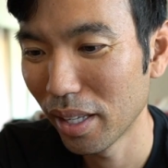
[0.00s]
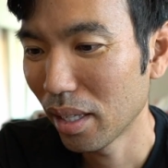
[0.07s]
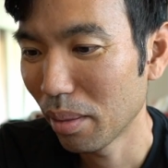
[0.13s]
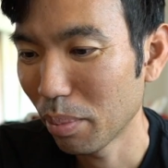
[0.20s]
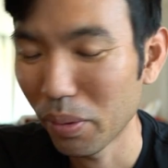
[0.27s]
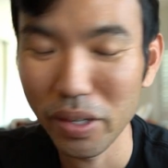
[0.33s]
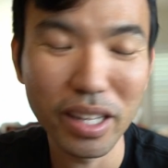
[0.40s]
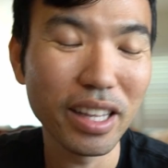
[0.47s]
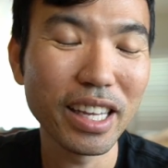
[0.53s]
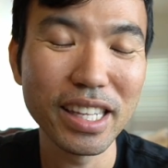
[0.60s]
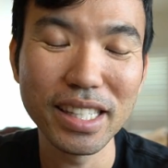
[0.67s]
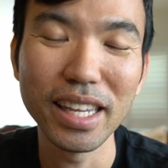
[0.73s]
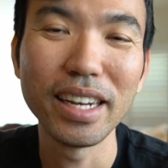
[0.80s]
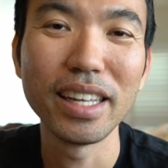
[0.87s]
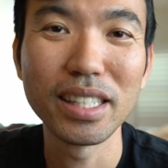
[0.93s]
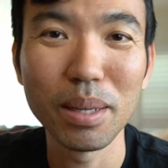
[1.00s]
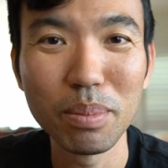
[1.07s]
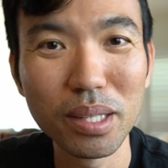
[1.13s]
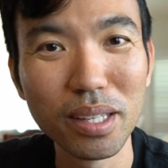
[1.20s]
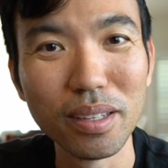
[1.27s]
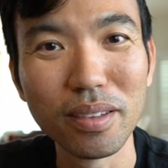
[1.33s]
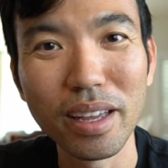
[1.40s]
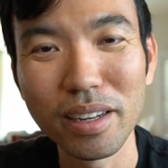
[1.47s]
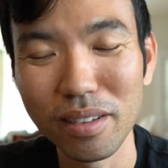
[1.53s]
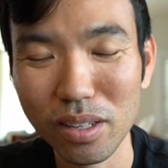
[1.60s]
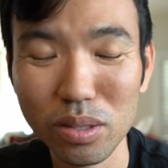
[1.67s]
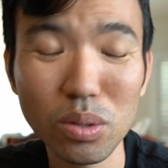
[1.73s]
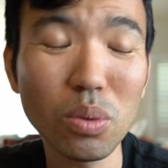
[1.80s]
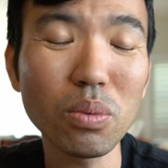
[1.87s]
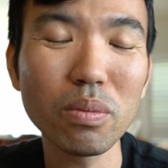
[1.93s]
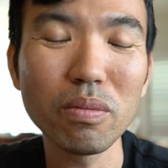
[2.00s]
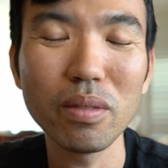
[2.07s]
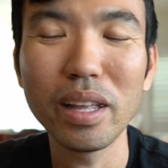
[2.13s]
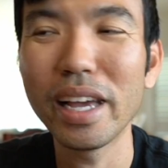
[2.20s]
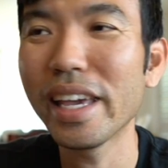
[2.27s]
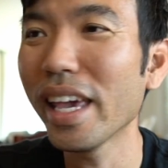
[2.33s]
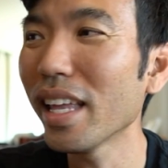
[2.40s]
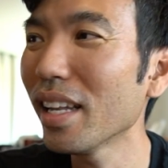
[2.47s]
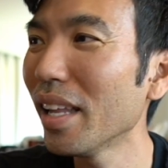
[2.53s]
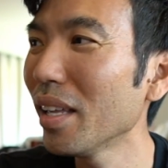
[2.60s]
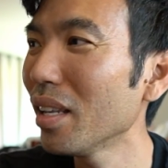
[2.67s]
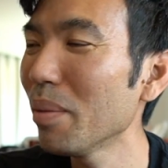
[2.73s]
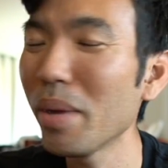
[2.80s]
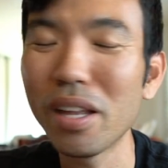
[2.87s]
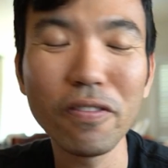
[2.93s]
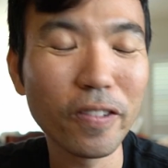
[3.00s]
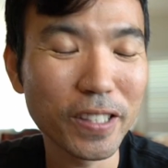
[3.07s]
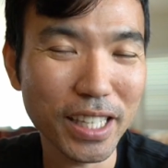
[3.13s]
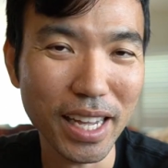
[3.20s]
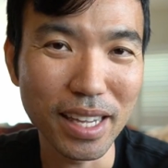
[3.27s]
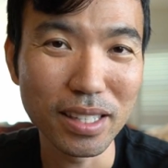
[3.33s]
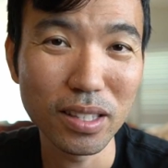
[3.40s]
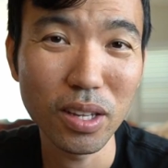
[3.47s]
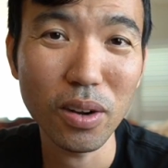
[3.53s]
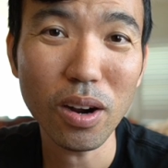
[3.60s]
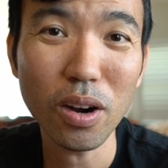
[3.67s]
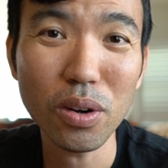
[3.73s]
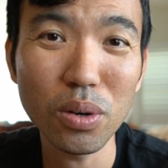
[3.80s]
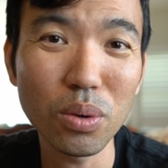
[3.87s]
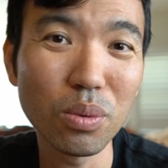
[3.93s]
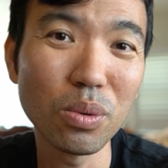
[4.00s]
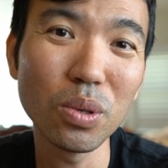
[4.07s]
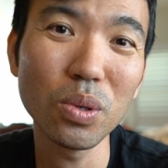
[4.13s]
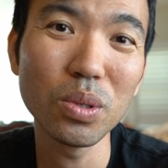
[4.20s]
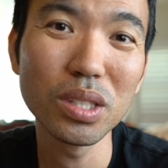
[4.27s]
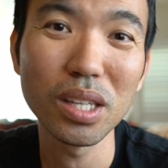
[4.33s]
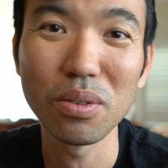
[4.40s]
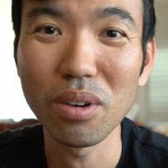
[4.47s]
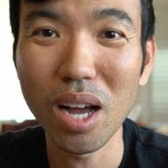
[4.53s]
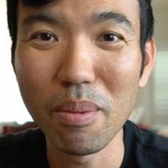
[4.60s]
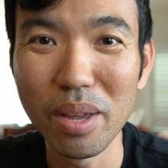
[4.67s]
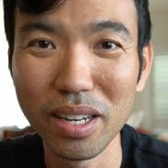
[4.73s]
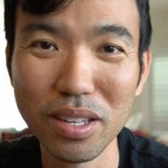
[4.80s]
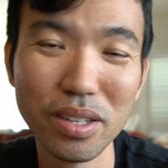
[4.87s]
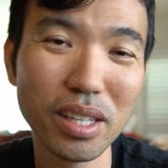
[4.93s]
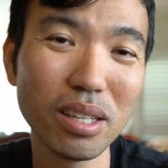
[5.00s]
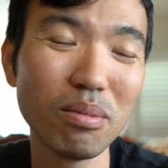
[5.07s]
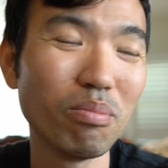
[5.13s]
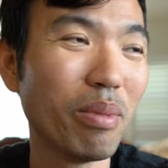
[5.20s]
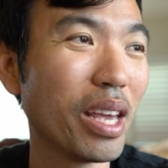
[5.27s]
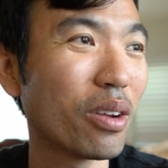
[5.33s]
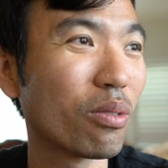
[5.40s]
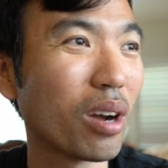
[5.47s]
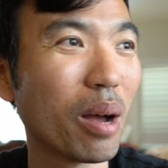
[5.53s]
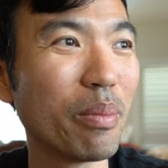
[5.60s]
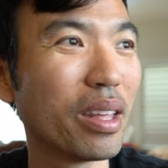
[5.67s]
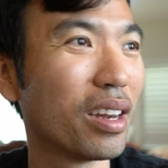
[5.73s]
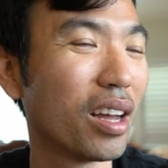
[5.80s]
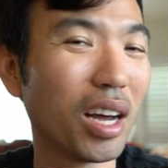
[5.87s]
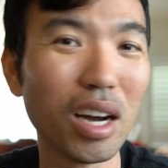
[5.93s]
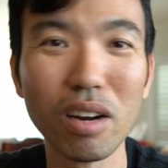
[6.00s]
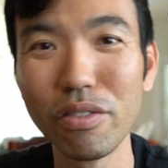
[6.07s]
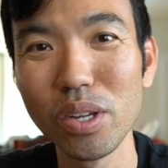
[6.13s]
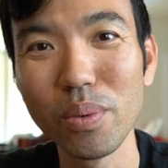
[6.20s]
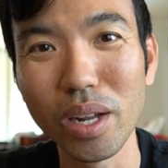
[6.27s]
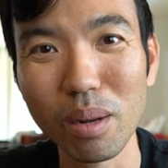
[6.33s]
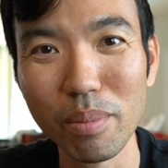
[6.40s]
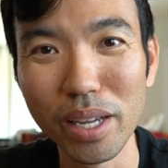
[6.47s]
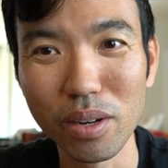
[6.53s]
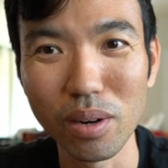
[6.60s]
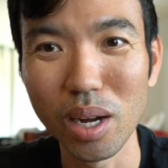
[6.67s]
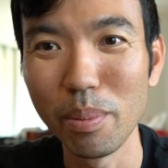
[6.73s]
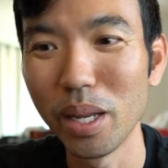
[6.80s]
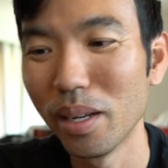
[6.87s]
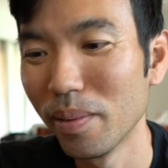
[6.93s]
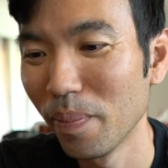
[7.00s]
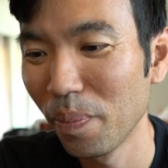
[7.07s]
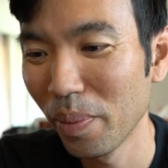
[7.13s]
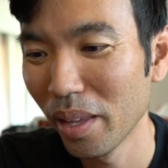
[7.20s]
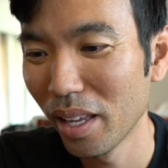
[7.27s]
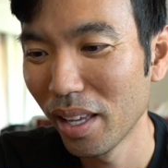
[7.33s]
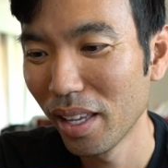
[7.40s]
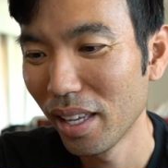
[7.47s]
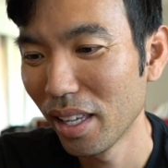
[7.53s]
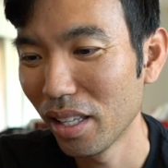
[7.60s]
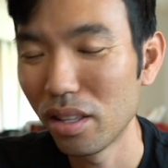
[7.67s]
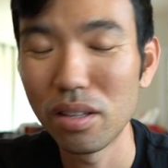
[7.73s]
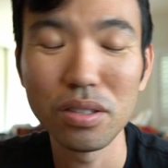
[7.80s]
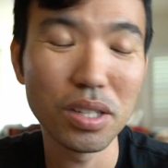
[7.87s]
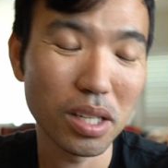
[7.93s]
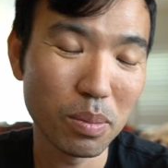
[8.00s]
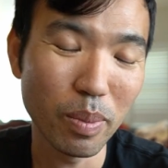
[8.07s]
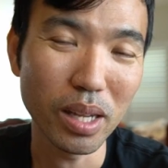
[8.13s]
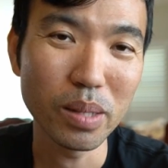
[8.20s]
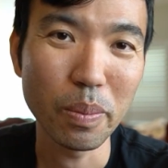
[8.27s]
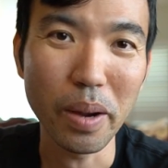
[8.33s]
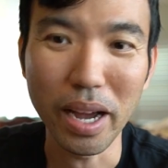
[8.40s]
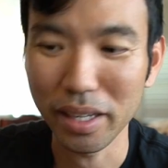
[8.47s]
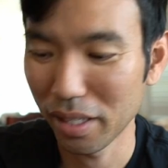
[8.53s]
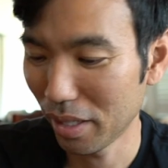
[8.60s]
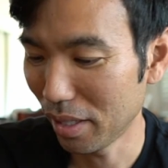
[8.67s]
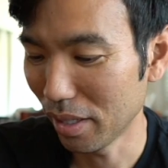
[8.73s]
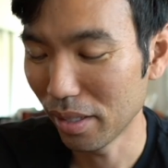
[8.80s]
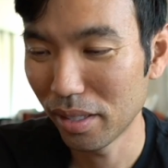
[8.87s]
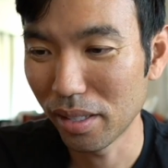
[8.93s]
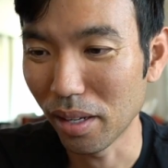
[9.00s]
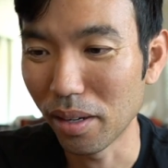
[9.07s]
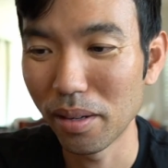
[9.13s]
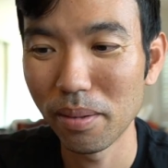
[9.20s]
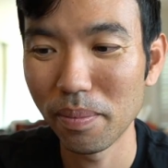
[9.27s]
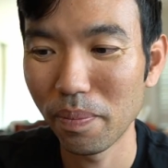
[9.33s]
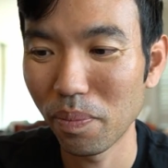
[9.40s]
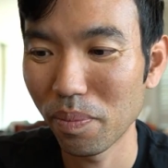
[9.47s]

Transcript: but right, like you said, it's up to you. And there's no, again, let me emphasize, there are no rules in ramen. You can make ramen however you want to make ramen. There's just best practices. So.